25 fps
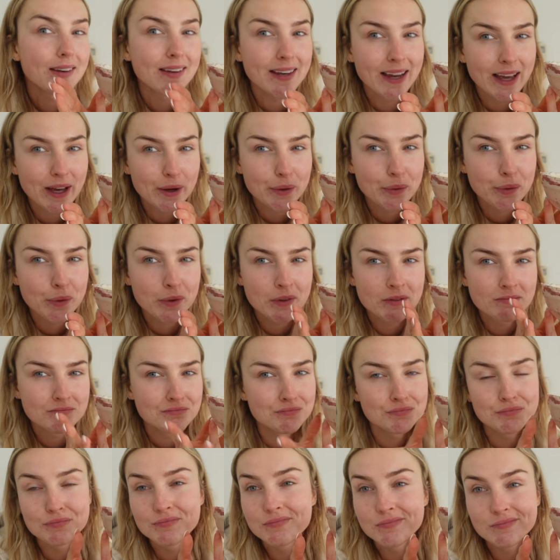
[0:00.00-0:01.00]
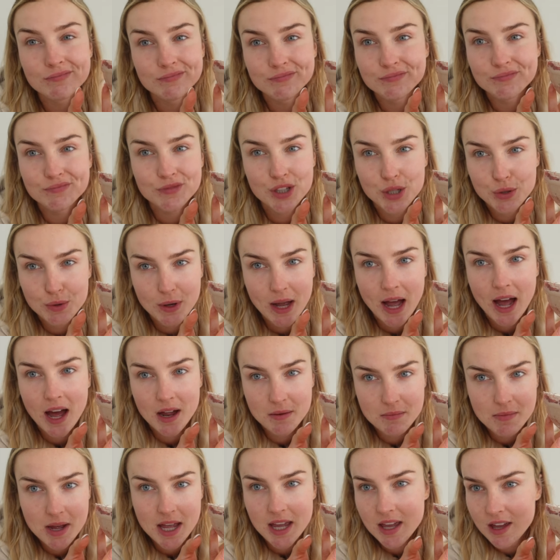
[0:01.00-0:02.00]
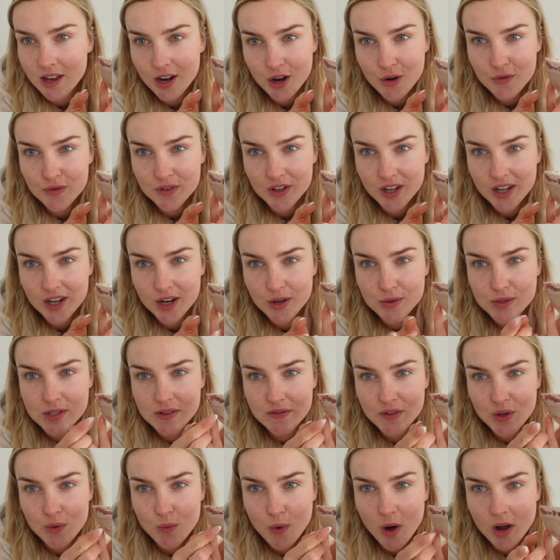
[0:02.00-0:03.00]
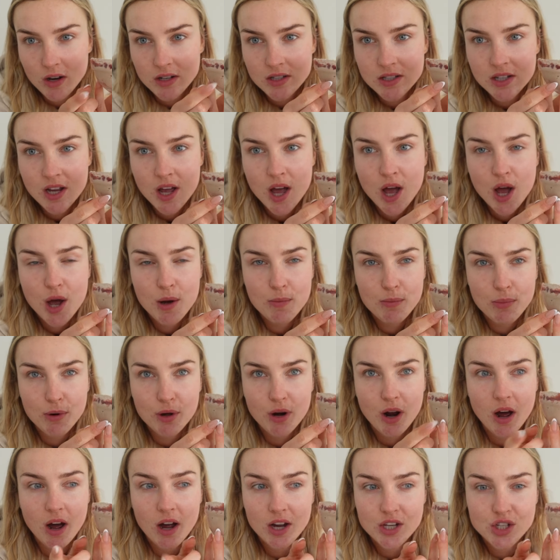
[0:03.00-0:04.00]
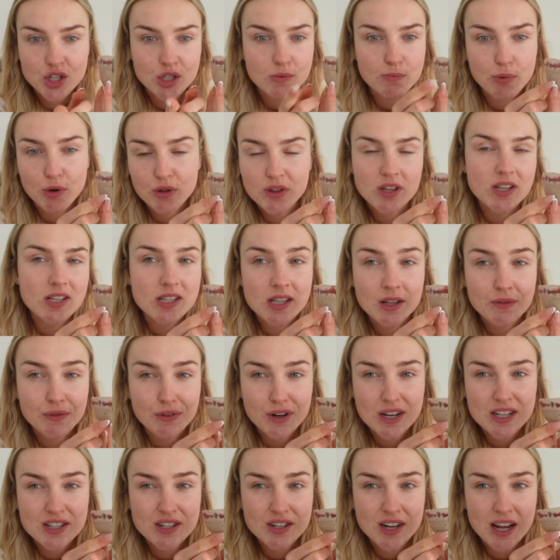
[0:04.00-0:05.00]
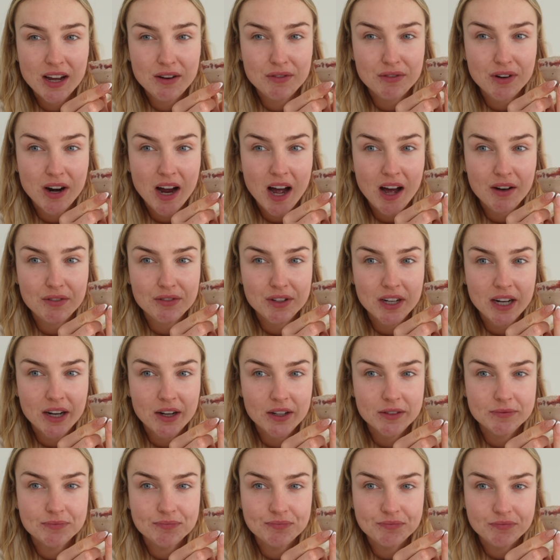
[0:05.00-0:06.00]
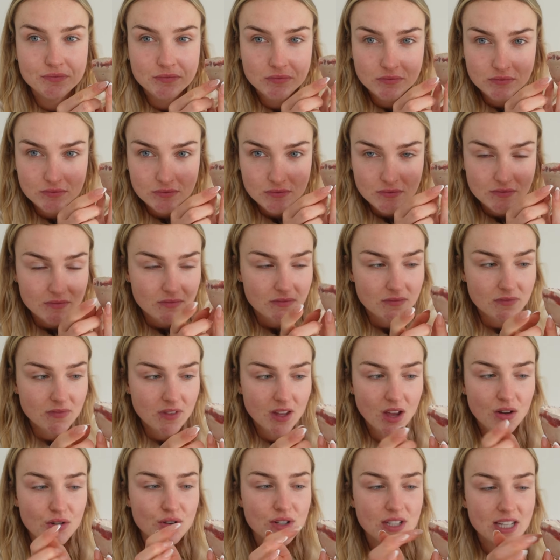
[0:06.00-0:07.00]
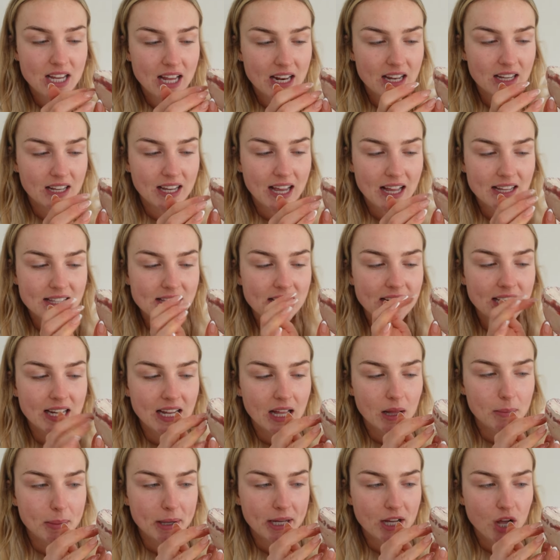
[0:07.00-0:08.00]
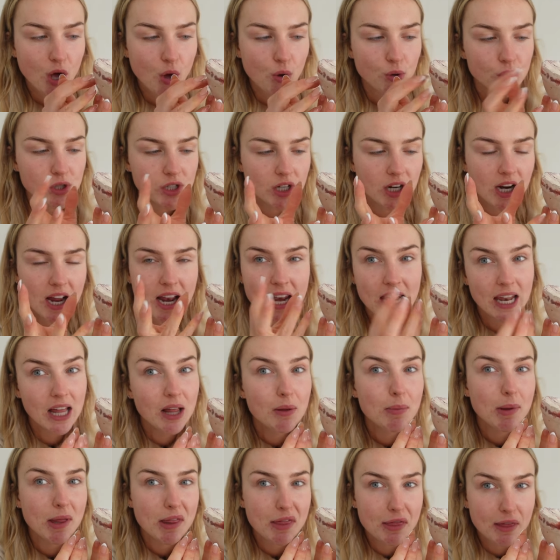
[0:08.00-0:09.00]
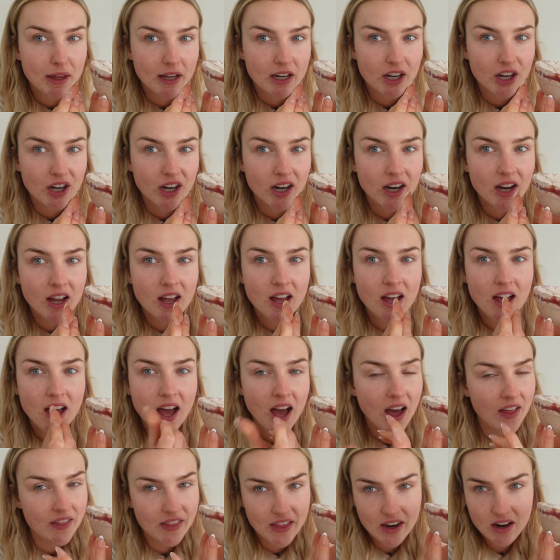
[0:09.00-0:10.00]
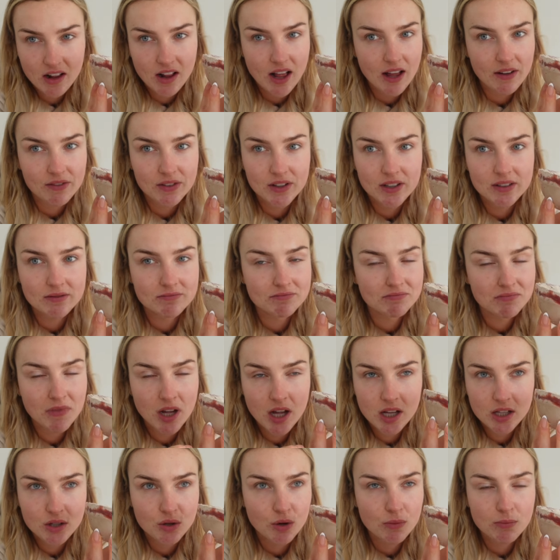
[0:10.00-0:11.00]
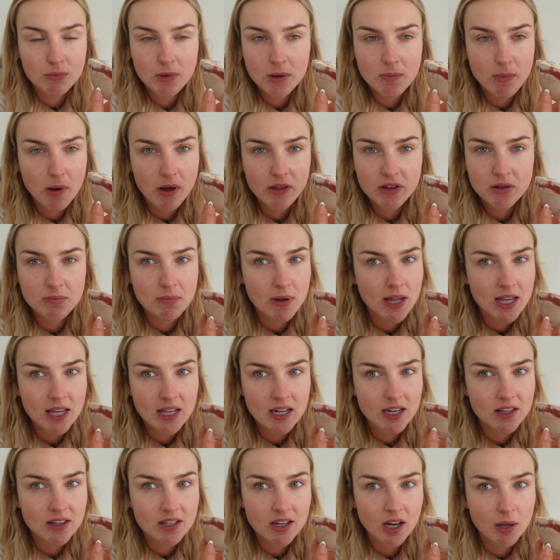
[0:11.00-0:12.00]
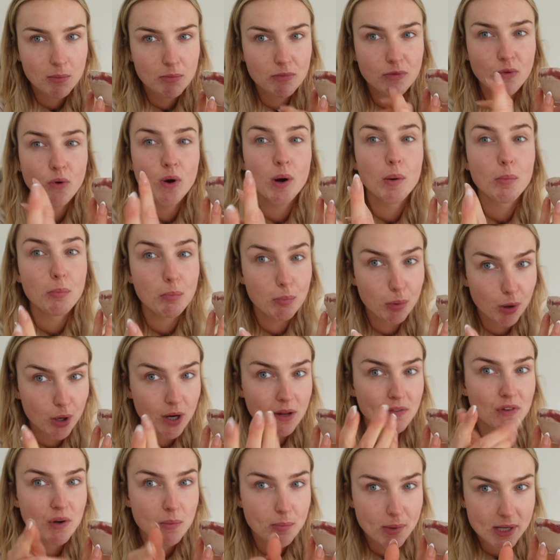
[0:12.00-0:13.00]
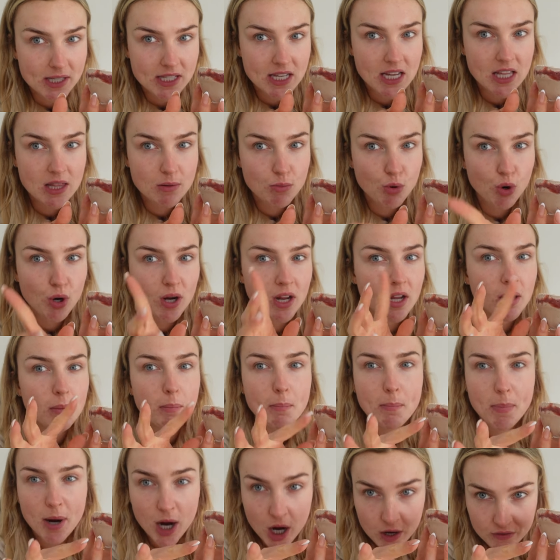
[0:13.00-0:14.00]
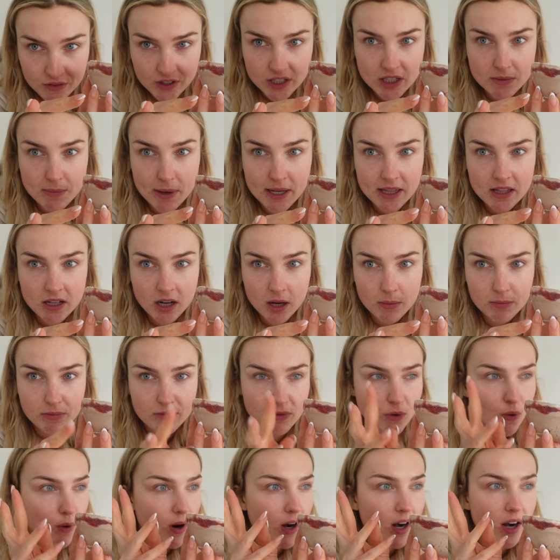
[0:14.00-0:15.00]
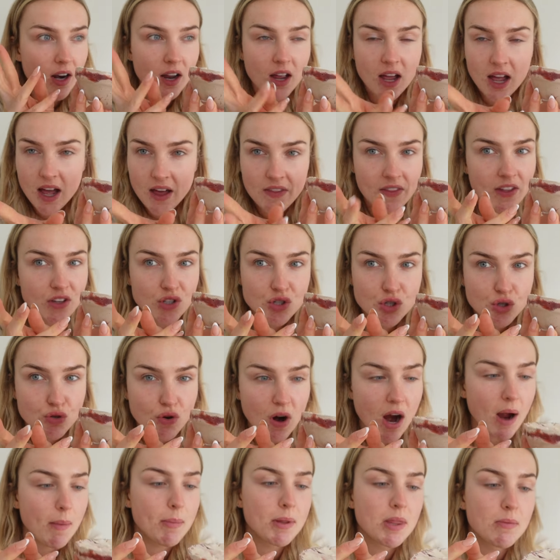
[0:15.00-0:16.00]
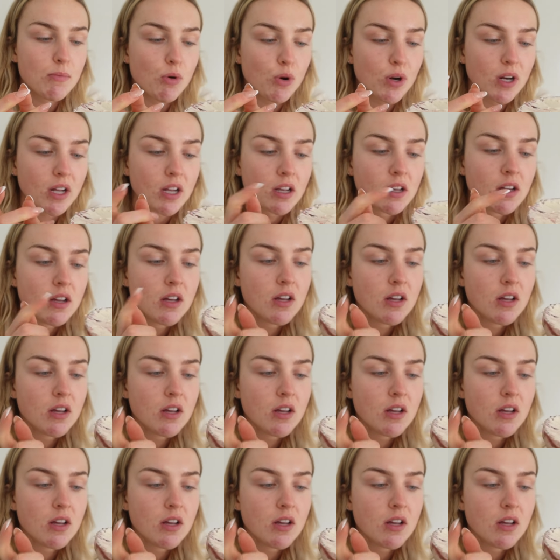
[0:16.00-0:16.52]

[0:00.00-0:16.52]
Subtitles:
Now, you can make it overnight oats if you want, but I just put this in the freezer now for half an hour, until it gets a little bit colder, a little bit thicker, and then I'll have it. I couldn't be bothered making it the night before, but if you're busy in the morning, perfect to make the night before and then just grab in the morning.